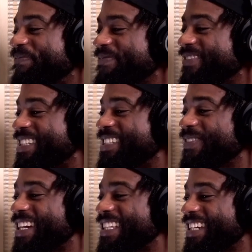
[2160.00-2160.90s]
is
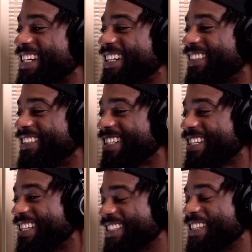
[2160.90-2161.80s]
right there.
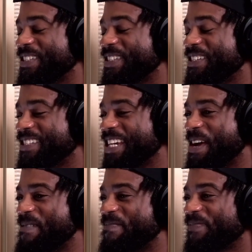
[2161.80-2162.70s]
It's on you, champ.